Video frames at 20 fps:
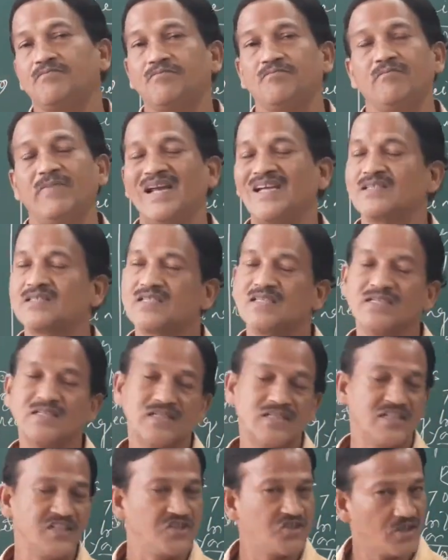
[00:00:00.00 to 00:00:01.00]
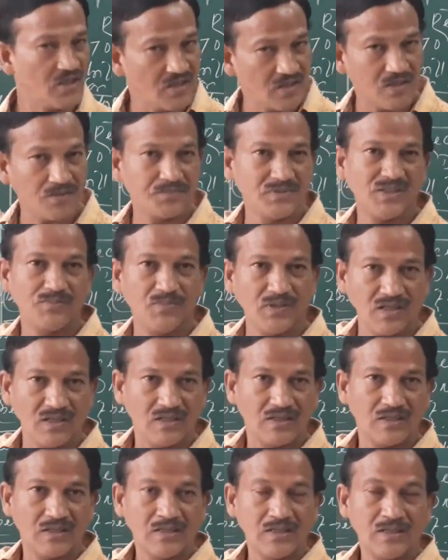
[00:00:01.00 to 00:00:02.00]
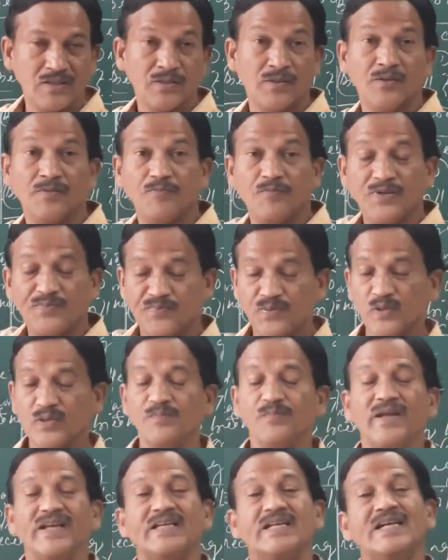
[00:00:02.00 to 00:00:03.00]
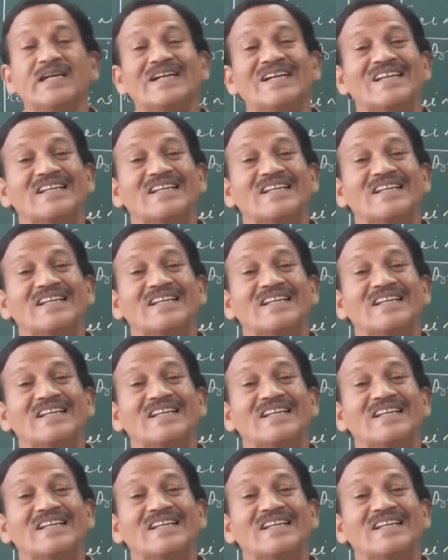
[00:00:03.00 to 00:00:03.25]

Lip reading: makes it a dishonor of the bill. Before making